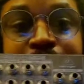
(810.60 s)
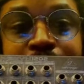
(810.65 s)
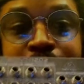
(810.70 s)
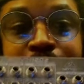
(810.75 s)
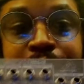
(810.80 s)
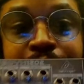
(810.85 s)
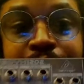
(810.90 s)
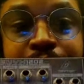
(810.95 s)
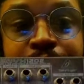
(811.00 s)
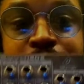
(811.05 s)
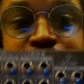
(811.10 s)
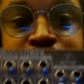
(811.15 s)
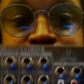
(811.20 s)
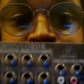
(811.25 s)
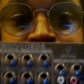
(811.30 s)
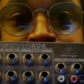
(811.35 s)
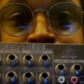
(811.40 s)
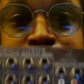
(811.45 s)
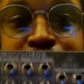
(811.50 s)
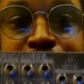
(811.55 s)
here is a
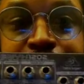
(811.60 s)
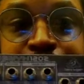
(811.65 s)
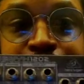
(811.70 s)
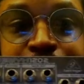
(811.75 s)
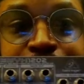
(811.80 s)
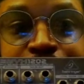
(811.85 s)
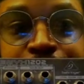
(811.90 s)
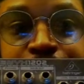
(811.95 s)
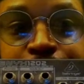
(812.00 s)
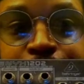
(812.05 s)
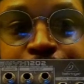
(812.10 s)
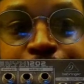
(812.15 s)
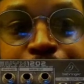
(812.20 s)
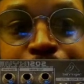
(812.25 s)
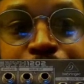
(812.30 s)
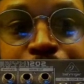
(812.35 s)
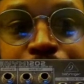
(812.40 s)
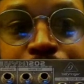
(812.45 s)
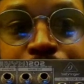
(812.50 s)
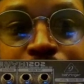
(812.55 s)
beast.
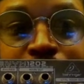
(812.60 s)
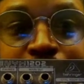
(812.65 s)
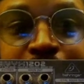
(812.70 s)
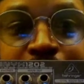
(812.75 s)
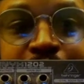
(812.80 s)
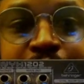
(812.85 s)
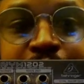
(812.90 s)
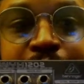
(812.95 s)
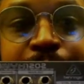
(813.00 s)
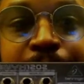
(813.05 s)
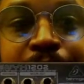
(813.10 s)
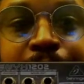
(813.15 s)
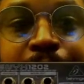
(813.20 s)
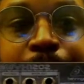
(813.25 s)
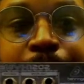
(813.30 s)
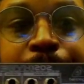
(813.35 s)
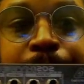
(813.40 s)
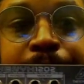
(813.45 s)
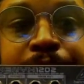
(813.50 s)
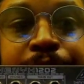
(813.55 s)
This is my
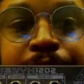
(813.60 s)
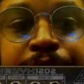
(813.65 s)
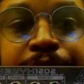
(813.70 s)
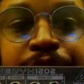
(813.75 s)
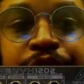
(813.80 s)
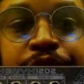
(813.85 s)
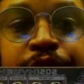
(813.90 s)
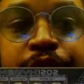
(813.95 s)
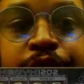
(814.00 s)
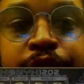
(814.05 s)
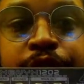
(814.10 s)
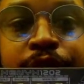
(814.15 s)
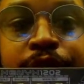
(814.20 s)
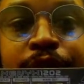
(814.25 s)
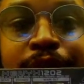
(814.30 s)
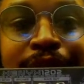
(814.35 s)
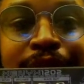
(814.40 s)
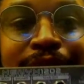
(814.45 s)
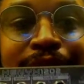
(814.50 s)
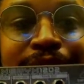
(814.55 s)
Behringer
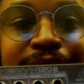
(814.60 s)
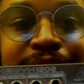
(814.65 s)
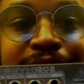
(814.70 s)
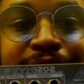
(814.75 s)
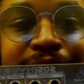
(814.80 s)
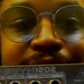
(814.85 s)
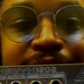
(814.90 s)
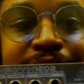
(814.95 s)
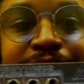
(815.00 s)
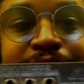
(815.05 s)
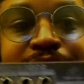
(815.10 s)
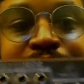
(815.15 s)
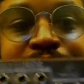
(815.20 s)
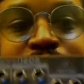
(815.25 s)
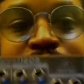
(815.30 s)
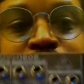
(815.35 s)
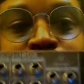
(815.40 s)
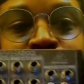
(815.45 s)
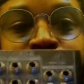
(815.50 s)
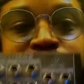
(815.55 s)
Xenix
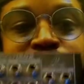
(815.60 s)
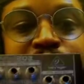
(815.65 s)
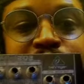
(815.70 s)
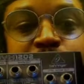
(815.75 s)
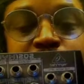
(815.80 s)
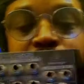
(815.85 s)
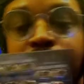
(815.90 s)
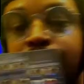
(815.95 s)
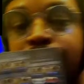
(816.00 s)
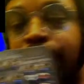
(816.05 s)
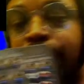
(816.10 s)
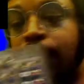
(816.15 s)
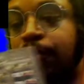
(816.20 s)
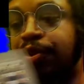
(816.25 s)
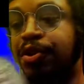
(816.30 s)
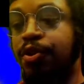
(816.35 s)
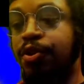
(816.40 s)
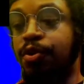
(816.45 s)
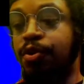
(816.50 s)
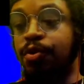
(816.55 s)

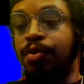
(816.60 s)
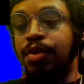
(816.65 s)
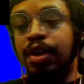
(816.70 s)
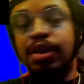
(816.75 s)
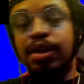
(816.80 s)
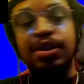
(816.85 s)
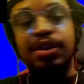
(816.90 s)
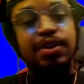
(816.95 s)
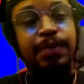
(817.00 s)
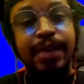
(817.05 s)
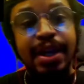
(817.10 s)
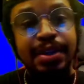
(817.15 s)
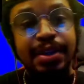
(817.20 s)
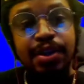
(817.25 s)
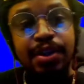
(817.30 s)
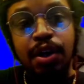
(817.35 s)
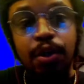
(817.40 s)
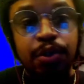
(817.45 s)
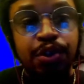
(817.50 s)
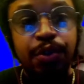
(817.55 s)
1202. So when I
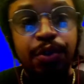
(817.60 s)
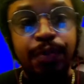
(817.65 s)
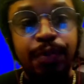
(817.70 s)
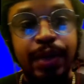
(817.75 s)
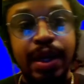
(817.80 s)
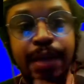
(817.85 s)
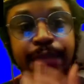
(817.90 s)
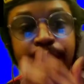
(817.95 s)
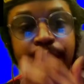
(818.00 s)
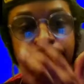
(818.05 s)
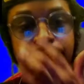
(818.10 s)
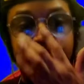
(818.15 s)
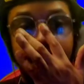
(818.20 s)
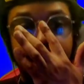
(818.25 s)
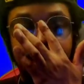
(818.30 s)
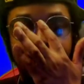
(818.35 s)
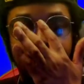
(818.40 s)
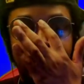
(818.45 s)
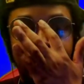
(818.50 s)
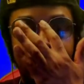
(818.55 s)
told you when
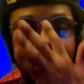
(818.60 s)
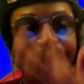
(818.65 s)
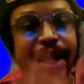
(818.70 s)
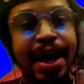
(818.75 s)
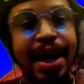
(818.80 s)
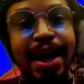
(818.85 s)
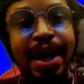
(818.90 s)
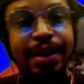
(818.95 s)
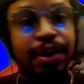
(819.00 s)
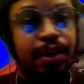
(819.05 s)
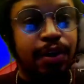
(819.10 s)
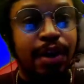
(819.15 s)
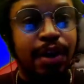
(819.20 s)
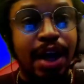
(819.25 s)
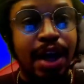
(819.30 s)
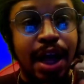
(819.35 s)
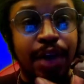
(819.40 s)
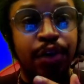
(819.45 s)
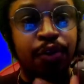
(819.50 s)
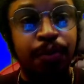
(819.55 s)
I had to learn how
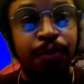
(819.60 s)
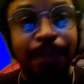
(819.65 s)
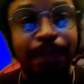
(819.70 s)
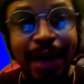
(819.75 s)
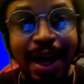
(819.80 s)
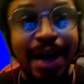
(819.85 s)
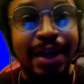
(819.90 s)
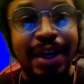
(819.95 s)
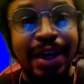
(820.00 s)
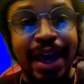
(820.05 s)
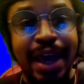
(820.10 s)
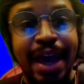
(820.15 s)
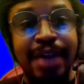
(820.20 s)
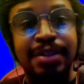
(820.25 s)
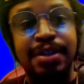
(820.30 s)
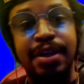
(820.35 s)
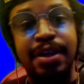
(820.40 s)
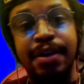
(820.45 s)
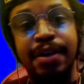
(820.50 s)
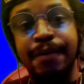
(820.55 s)
to do
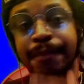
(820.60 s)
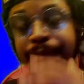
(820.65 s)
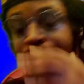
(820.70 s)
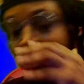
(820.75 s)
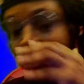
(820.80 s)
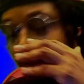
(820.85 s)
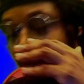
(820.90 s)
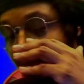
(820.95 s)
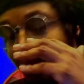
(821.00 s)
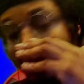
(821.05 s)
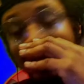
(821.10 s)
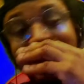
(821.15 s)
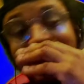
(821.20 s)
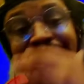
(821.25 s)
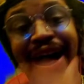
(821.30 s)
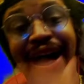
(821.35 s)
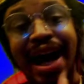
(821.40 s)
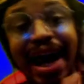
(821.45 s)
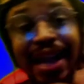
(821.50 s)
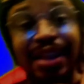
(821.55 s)
podcasting,
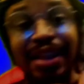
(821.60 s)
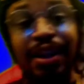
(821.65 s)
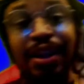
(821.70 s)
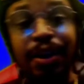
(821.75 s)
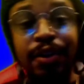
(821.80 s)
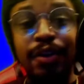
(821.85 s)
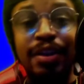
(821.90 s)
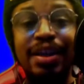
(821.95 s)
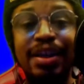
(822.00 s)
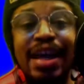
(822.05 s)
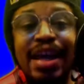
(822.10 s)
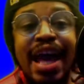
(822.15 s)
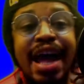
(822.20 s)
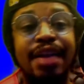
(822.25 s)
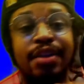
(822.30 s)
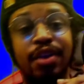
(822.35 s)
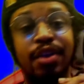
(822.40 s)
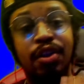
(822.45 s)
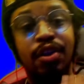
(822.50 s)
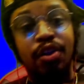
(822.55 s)
I literally had
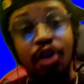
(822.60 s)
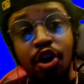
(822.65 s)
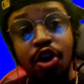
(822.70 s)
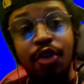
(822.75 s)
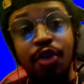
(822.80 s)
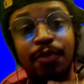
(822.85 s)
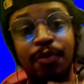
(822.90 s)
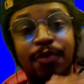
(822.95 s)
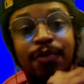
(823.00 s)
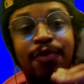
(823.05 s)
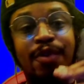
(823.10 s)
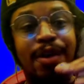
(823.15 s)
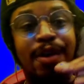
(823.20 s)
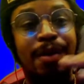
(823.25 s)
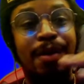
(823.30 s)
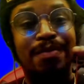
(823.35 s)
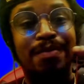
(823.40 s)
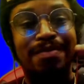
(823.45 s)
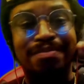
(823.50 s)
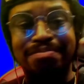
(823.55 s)
to learn
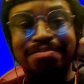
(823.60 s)
from